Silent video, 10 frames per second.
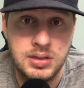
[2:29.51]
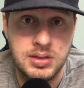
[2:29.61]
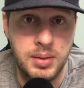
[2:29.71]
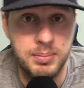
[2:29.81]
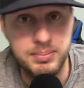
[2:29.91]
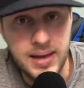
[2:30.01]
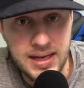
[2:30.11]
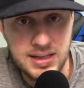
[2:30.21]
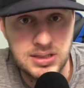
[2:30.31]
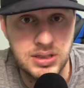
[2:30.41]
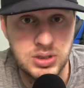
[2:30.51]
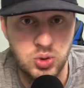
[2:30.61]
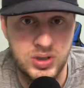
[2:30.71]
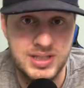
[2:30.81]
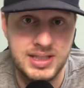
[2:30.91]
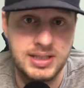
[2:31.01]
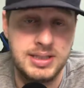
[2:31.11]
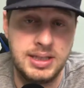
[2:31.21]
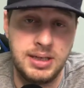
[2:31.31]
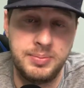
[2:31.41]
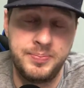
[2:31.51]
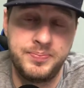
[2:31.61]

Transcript: to make it to the Sweet 16.